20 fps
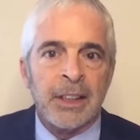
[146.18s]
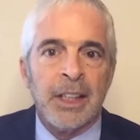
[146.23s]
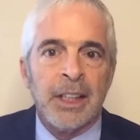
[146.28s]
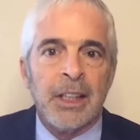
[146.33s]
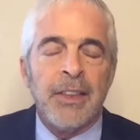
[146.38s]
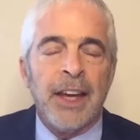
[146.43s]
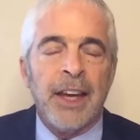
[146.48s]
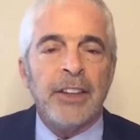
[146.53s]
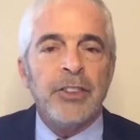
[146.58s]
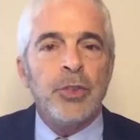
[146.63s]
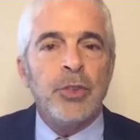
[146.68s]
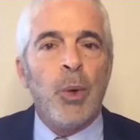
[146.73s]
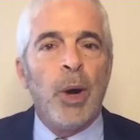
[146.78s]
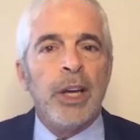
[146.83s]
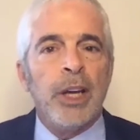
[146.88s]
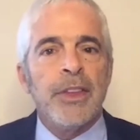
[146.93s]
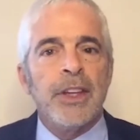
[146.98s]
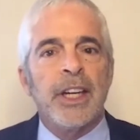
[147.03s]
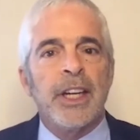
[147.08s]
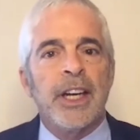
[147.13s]
That's why
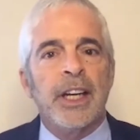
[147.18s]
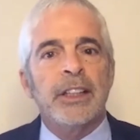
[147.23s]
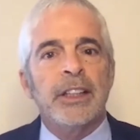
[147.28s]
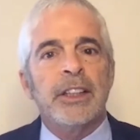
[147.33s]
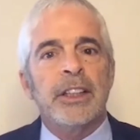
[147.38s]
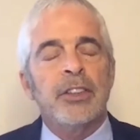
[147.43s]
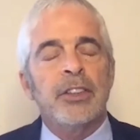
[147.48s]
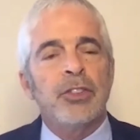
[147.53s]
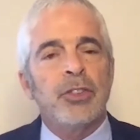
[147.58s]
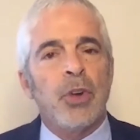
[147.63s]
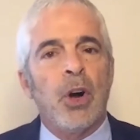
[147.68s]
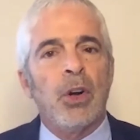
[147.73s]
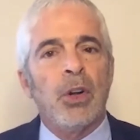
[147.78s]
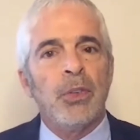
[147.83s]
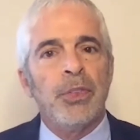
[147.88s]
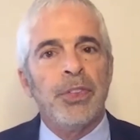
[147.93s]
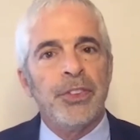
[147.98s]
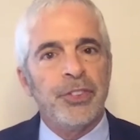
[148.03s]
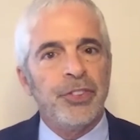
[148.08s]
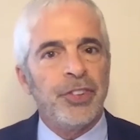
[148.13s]
the gut is
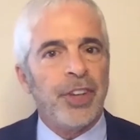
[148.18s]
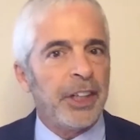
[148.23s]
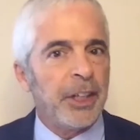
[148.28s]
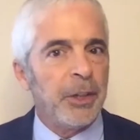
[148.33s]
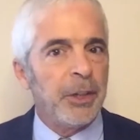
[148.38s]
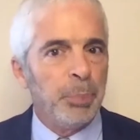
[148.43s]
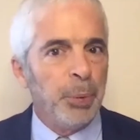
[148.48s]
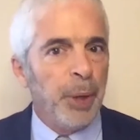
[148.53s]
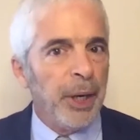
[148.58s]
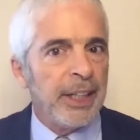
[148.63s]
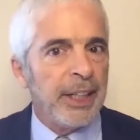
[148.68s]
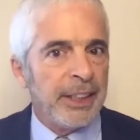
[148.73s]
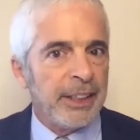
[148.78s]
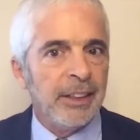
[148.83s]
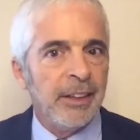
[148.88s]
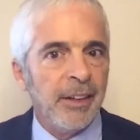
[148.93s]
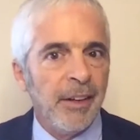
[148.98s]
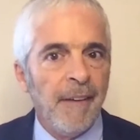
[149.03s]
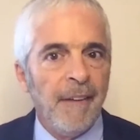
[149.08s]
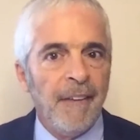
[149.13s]
called the second brain.
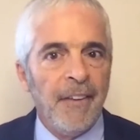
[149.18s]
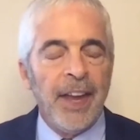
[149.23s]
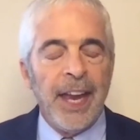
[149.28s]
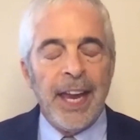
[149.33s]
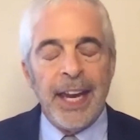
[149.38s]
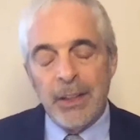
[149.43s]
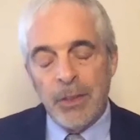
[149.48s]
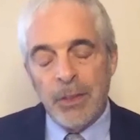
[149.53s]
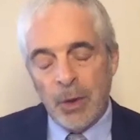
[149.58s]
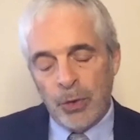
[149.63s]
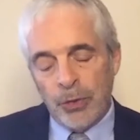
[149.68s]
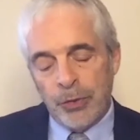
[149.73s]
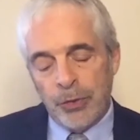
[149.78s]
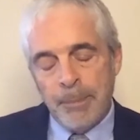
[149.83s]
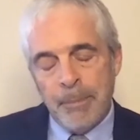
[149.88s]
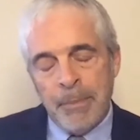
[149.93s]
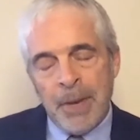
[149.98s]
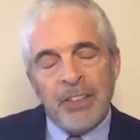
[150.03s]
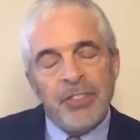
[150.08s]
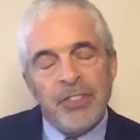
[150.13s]
And those
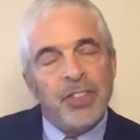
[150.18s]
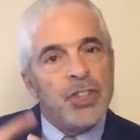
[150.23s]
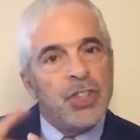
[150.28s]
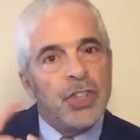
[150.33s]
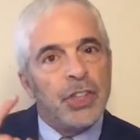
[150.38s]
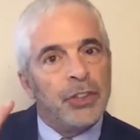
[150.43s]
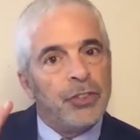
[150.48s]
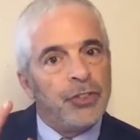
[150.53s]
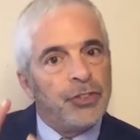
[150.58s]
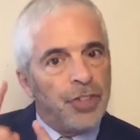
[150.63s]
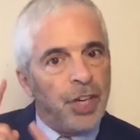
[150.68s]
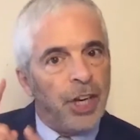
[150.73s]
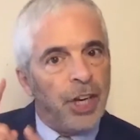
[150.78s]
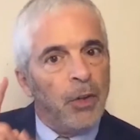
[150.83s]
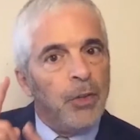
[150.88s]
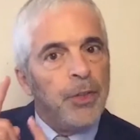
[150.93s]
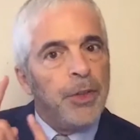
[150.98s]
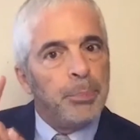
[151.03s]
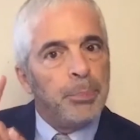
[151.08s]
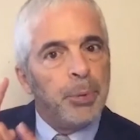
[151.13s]
messages tell
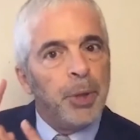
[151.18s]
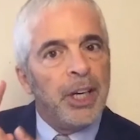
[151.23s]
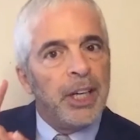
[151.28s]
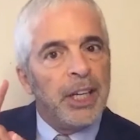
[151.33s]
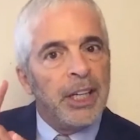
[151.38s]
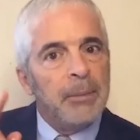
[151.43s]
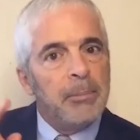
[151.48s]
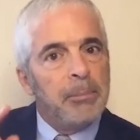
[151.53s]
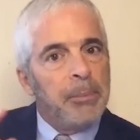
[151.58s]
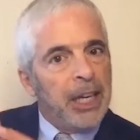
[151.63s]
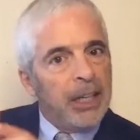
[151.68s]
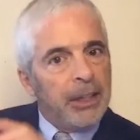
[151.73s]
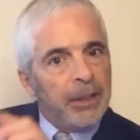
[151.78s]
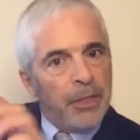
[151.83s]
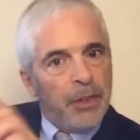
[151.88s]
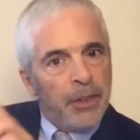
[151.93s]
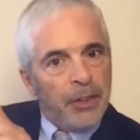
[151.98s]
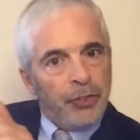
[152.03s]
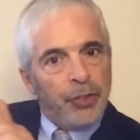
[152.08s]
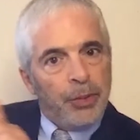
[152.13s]
the brain make
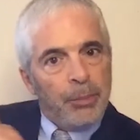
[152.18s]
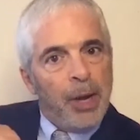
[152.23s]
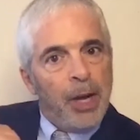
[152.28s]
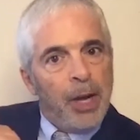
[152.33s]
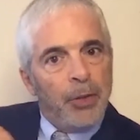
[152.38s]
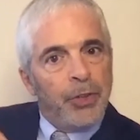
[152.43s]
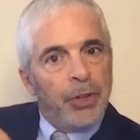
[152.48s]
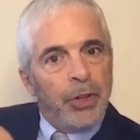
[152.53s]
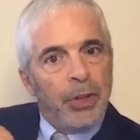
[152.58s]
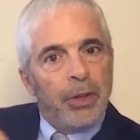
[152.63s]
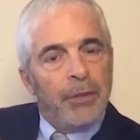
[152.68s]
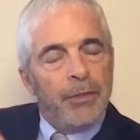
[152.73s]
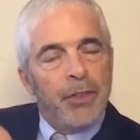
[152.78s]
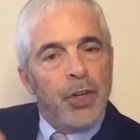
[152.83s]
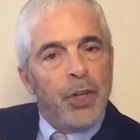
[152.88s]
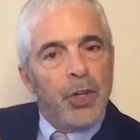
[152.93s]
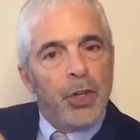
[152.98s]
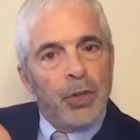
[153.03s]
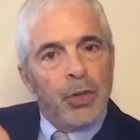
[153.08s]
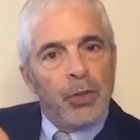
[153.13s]
this amount of
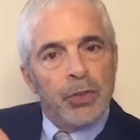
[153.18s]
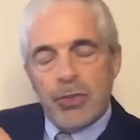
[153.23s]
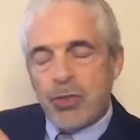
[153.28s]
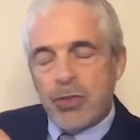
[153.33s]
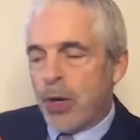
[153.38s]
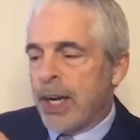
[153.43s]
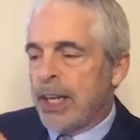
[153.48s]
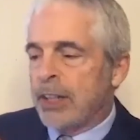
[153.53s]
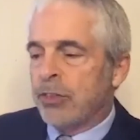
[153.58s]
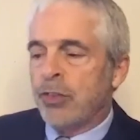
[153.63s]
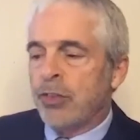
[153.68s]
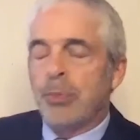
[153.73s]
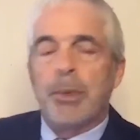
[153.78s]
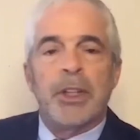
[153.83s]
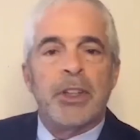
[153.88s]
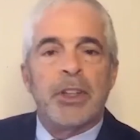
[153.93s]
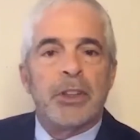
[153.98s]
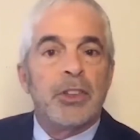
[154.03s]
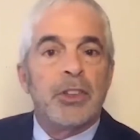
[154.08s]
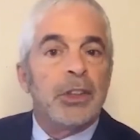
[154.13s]

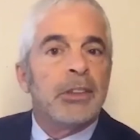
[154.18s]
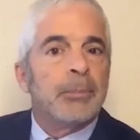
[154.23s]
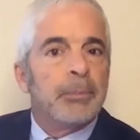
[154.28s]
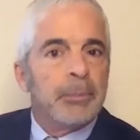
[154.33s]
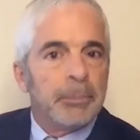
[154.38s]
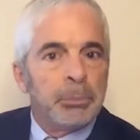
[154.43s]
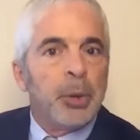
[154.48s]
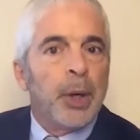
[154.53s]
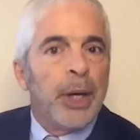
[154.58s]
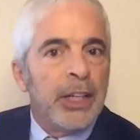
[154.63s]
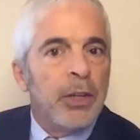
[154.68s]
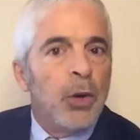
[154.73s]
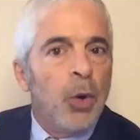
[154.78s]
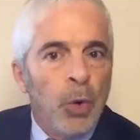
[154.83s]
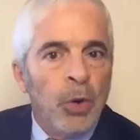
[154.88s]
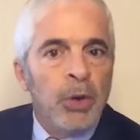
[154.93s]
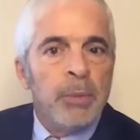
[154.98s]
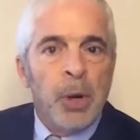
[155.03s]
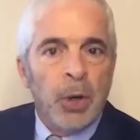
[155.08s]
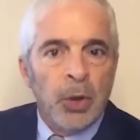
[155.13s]
neurotransmitter, brain
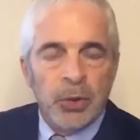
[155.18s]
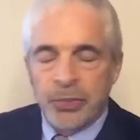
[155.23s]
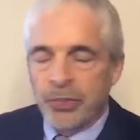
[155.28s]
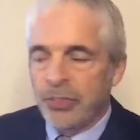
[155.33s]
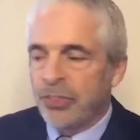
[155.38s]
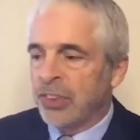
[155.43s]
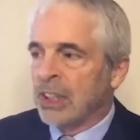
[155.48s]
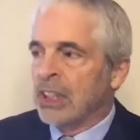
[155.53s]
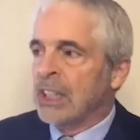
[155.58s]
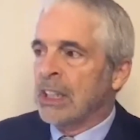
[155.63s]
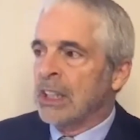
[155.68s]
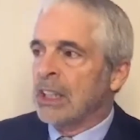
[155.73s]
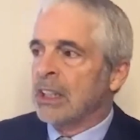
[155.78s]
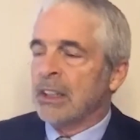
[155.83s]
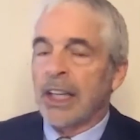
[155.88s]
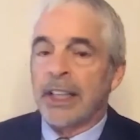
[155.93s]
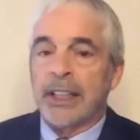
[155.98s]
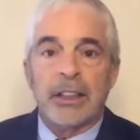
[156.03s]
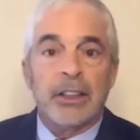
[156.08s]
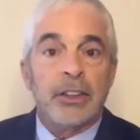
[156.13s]
hormones
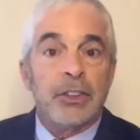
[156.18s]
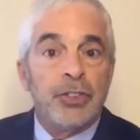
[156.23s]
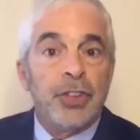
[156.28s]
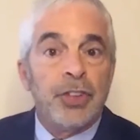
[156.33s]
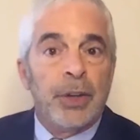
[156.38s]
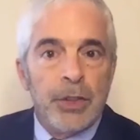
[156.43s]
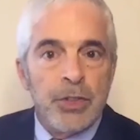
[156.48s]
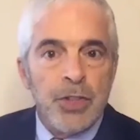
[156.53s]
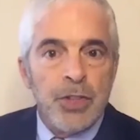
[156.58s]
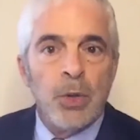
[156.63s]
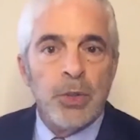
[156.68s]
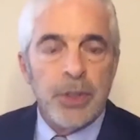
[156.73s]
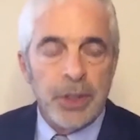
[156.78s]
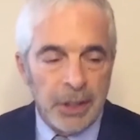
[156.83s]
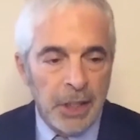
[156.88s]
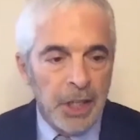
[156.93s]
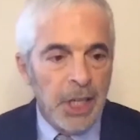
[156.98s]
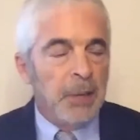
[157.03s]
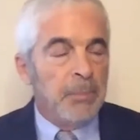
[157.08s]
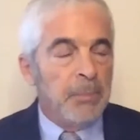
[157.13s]
like serotonin,
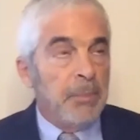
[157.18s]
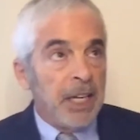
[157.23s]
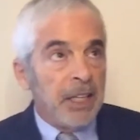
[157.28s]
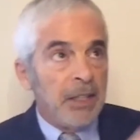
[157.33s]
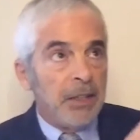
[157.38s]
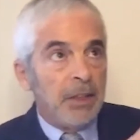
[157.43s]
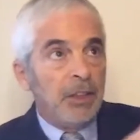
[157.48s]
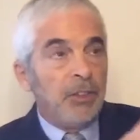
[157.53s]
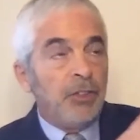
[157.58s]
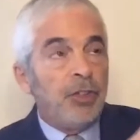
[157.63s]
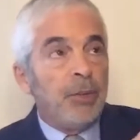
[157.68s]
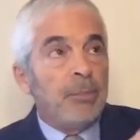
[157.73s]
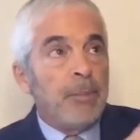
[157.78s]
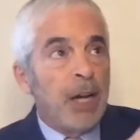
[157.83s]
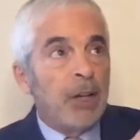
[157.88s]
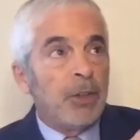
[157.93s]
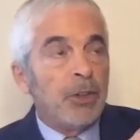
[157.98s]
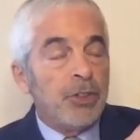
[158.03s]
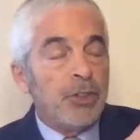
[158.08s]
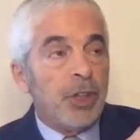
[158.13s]
make this
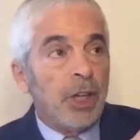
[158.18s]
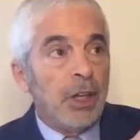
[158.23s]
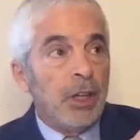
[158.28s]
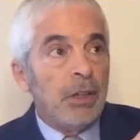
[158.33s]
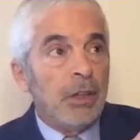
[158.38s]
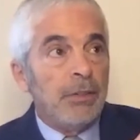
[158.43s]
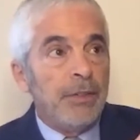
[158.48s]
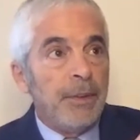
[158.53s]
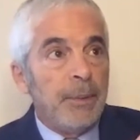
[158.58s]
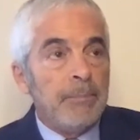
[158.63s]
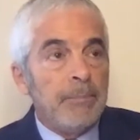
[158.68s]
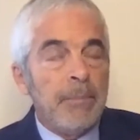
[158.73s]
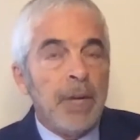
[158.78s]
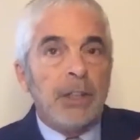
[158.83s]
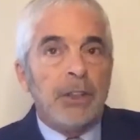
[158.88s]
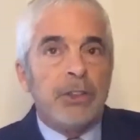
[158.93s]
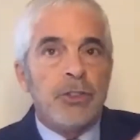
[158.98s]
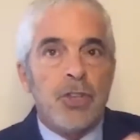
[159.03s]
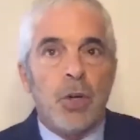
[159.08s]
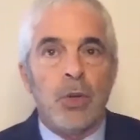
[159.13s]
amount of
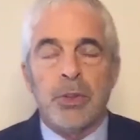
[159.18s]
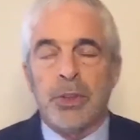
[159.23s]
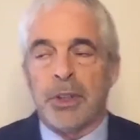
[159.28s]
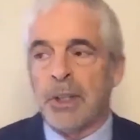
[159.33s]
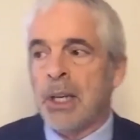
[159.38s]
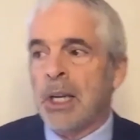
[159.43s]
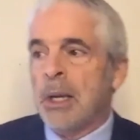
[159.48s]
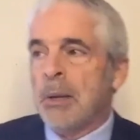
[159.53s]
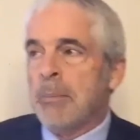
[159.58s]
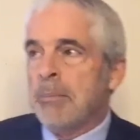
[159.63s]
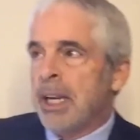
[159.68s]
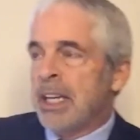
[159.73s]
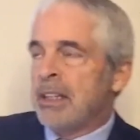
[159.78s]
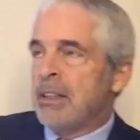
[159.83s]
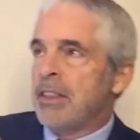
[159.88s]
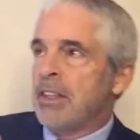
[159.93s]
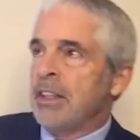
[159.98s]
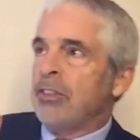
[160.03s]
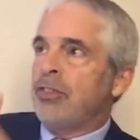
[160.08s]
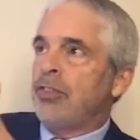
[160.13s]
melatonin, make
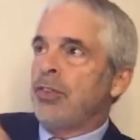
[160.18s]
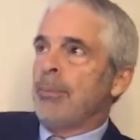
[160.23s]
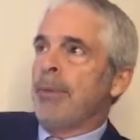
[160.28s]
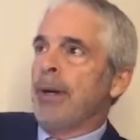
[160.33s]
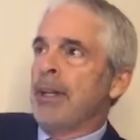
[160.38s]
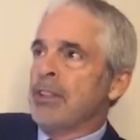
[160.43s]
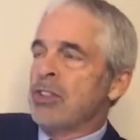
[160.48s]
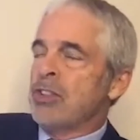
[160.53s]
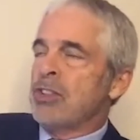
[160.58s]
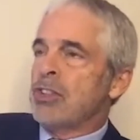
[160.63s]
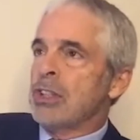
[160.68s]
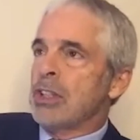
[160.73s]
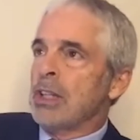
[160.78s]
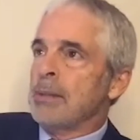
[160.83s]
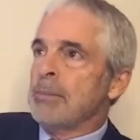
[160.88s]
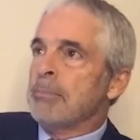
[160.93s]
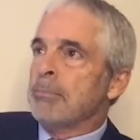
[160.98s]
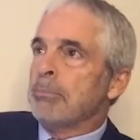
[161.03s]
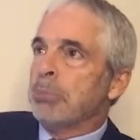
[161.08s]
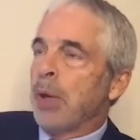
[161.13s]
this much
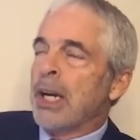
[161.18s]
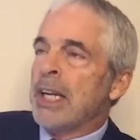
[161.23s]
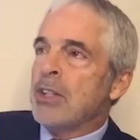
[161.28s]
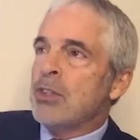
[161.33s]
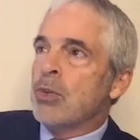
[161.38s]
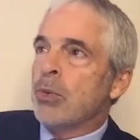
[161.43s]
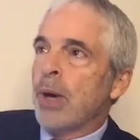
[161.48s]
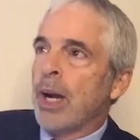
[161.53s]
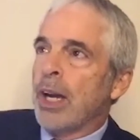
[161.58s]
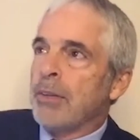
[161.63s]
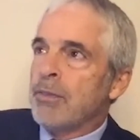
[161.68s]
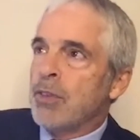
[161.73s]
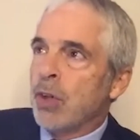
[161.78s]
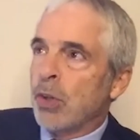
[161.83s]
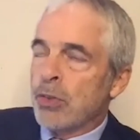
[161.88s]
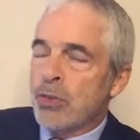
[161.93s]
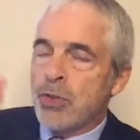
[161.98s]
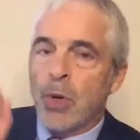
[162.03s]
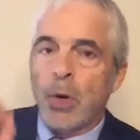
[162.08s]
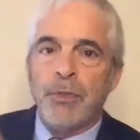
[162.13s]
brain derived
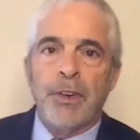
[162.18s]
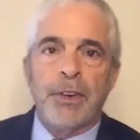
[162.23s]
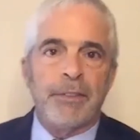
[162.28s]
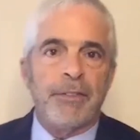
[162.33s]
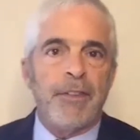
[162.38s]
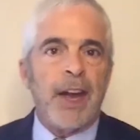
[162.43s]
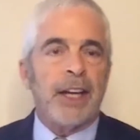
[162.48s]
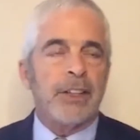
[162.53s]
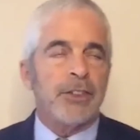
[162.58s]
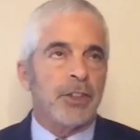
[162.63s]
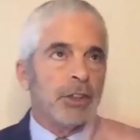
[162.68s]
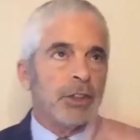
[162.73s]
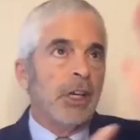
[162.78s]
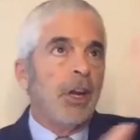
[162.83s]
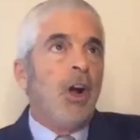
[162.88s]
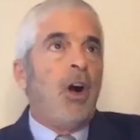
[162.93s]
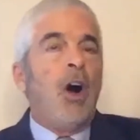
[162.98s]
neurotrophic factor.